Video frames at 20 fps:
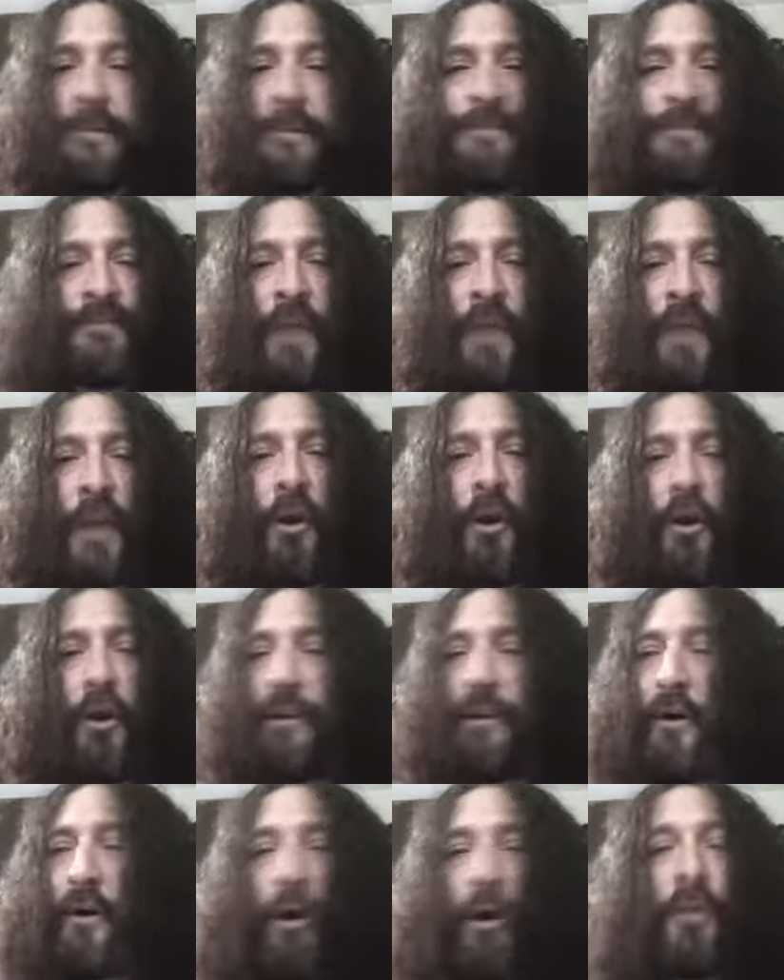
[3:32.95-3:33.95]
like all
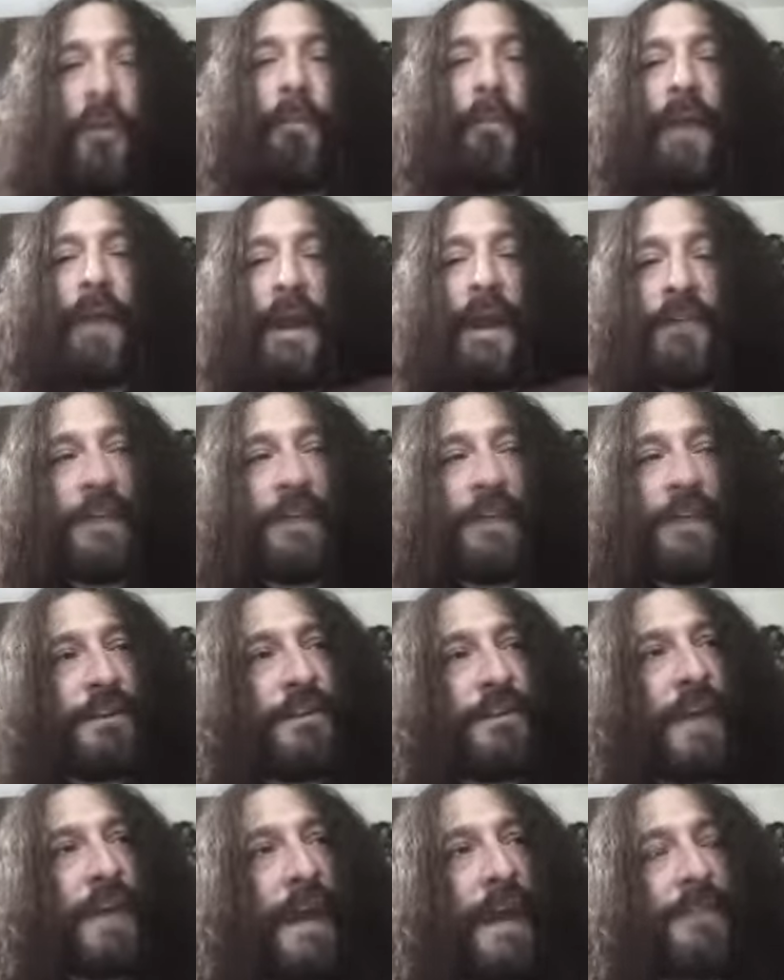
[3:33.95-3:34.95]
the bands that just
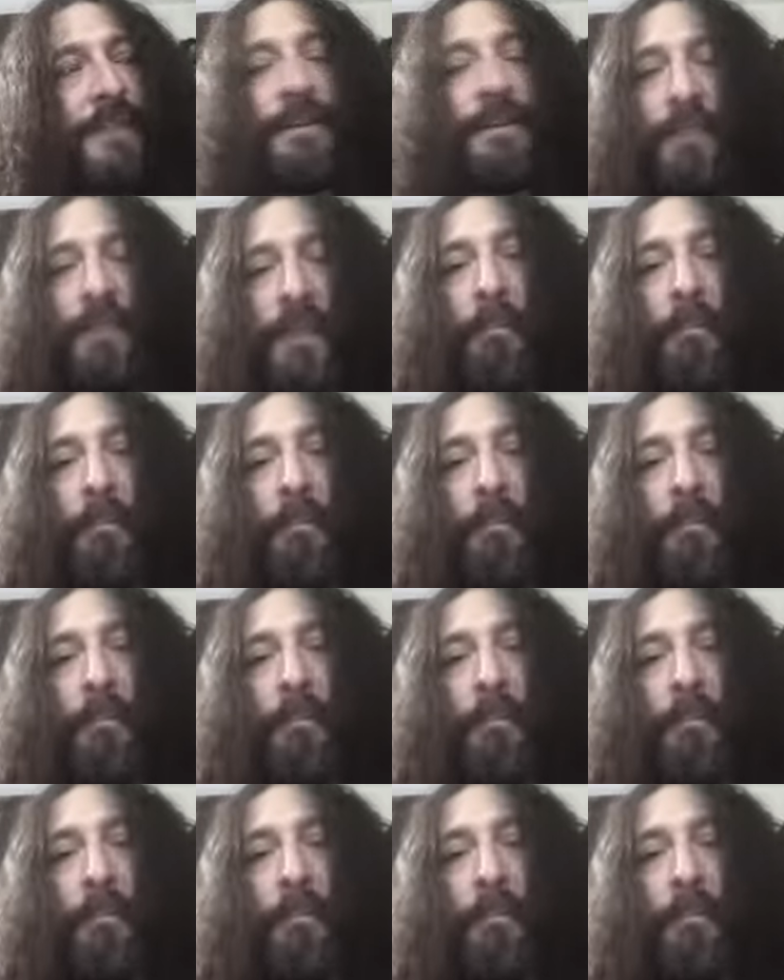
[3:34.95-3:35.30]
had some of the